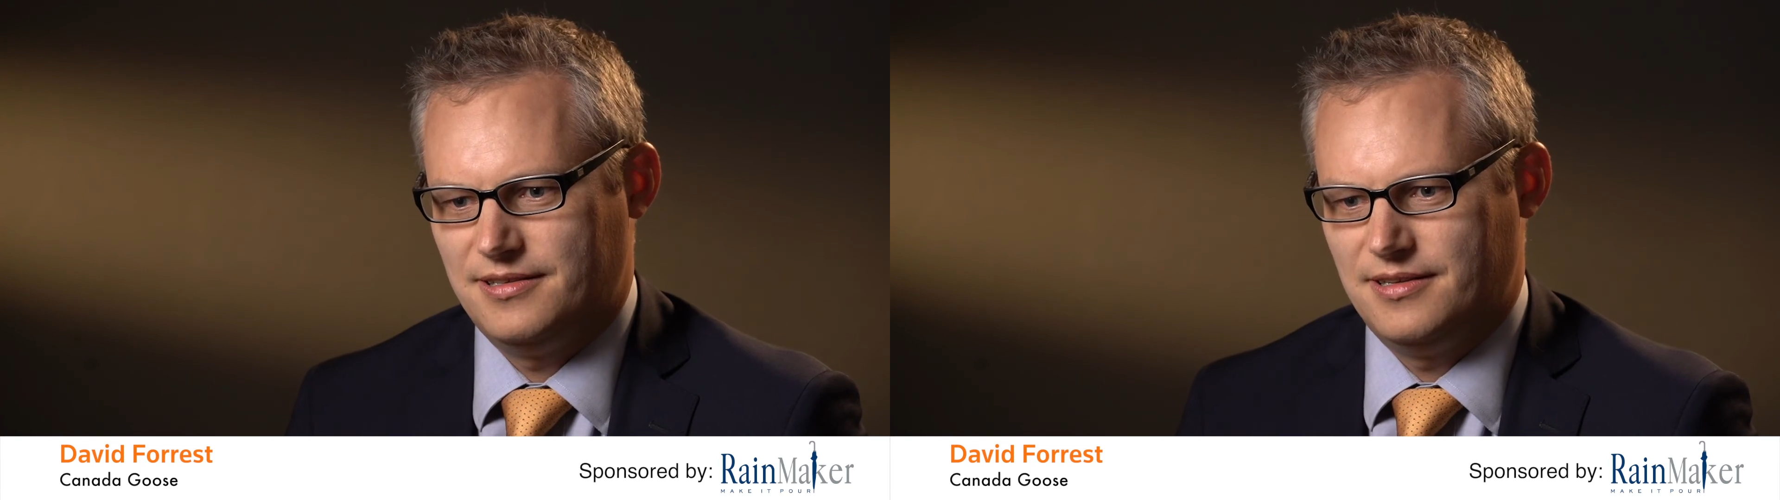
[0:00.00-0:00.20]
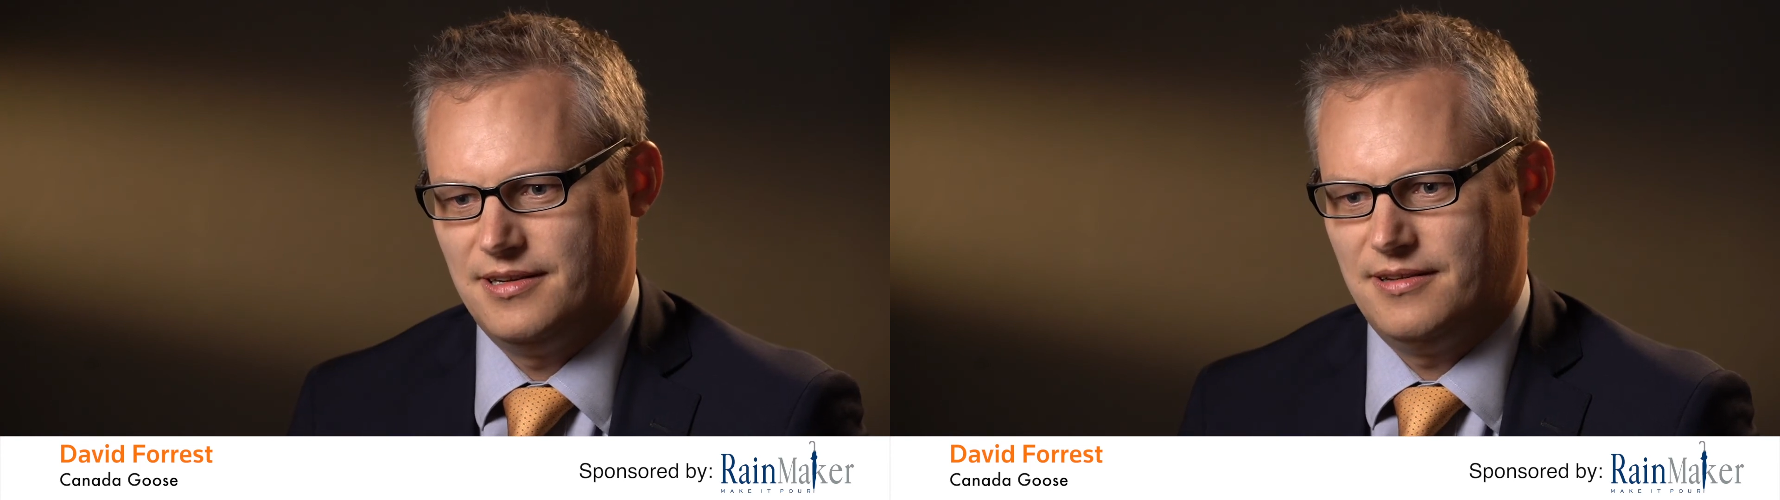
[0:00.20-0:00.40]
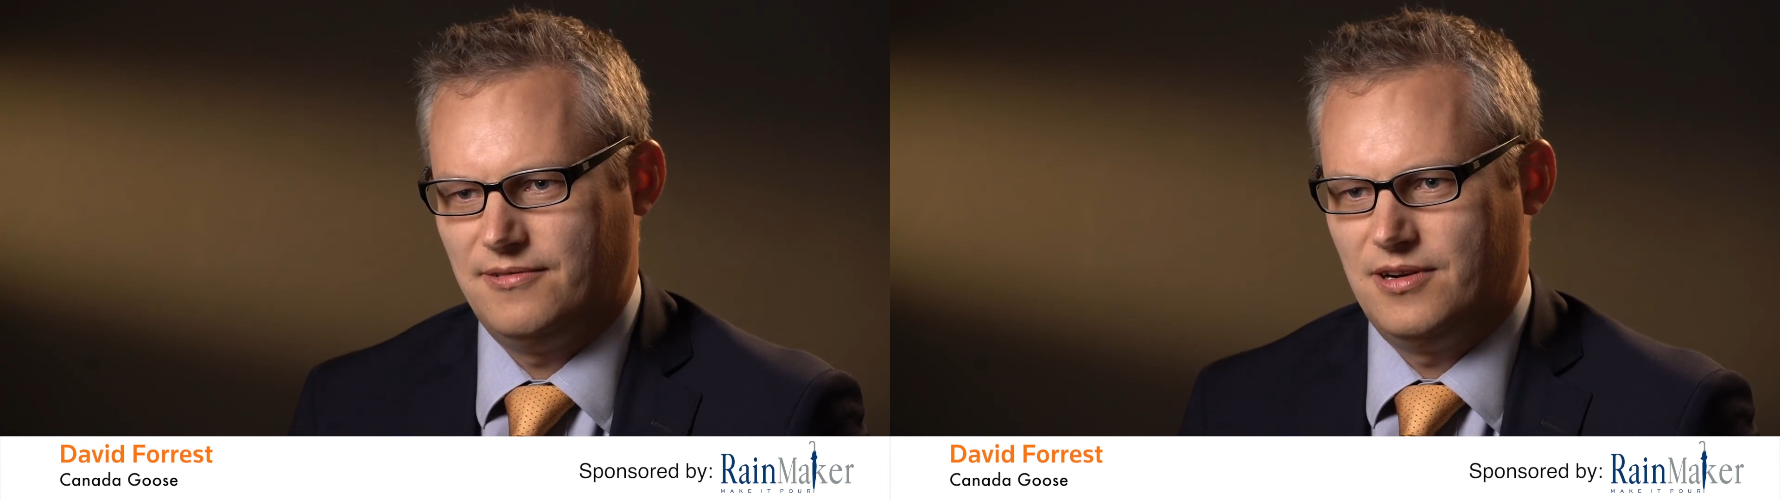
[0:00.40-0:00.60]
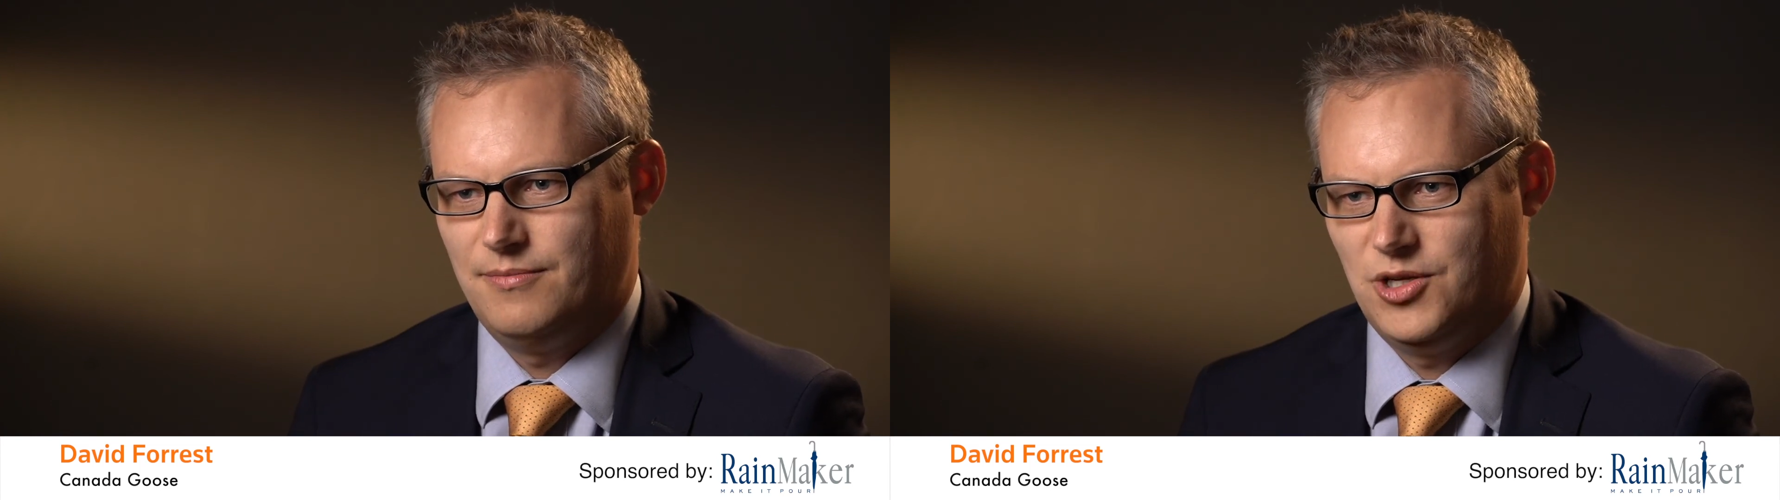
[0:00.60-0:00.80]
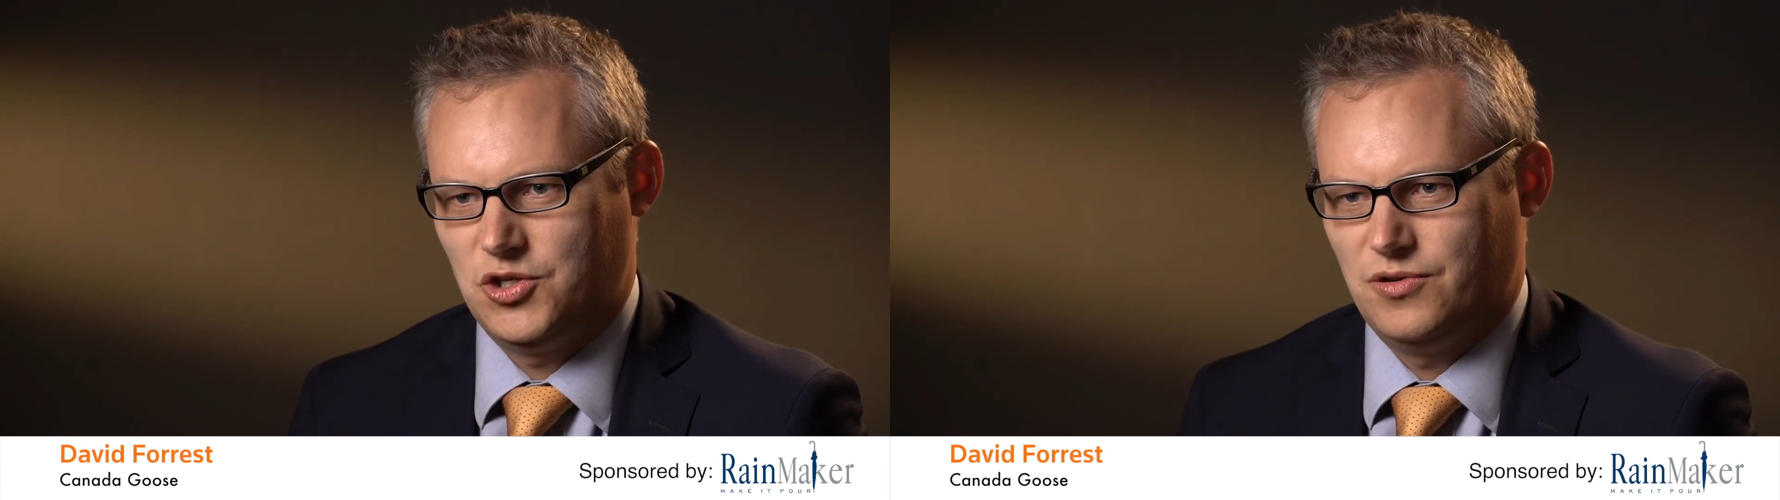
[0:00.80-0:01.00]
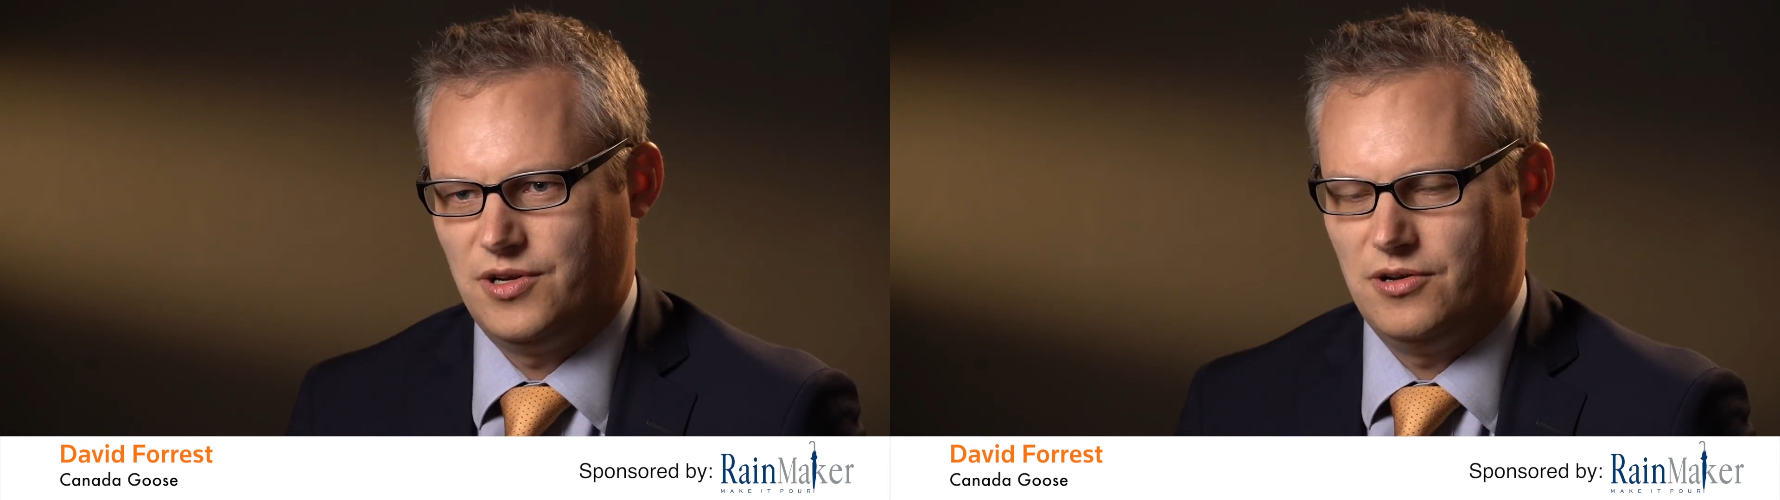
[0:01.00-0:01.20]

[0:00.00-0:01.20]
and I wanted to make sure I